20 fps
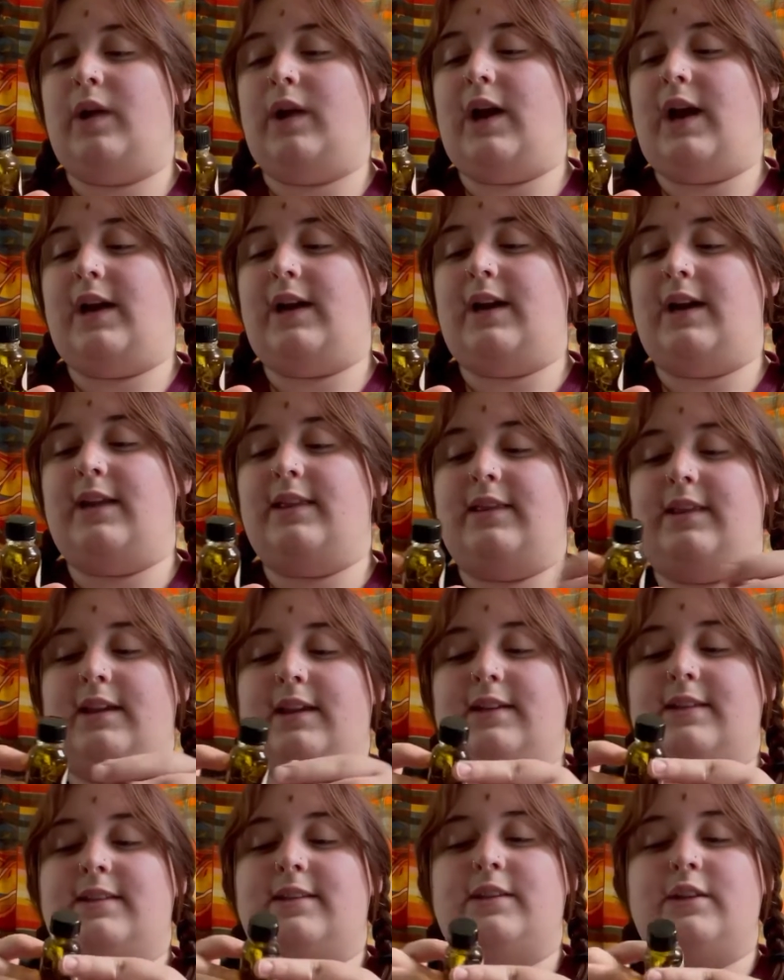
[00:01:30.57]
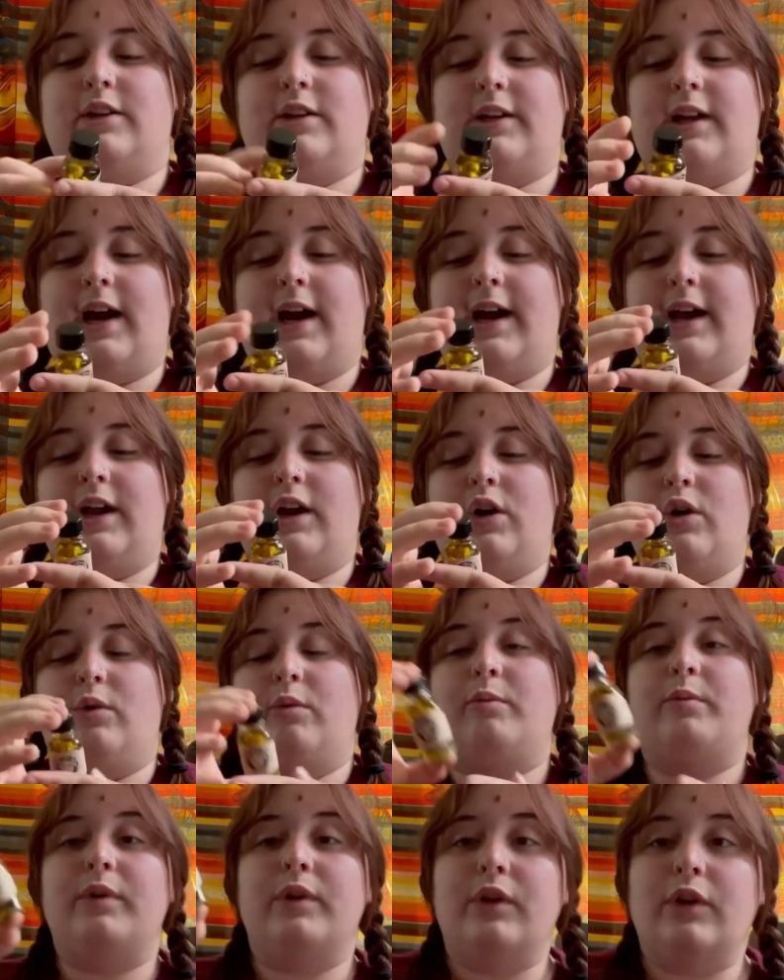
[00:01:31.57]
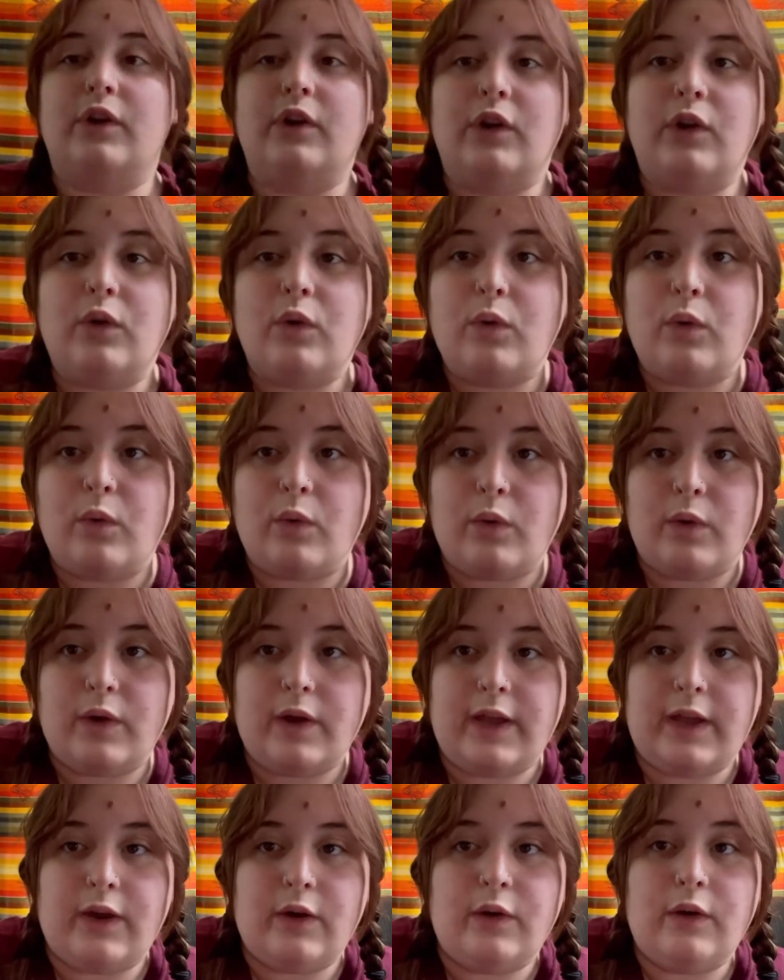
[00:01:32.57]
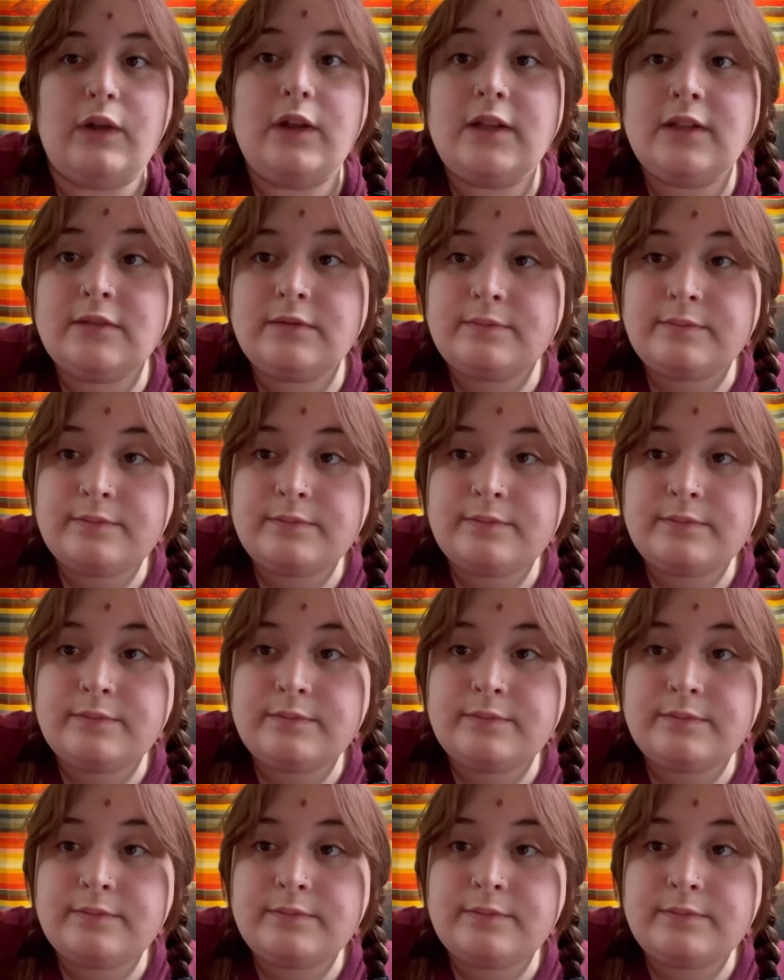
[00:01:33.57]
I got this third eye opener oil.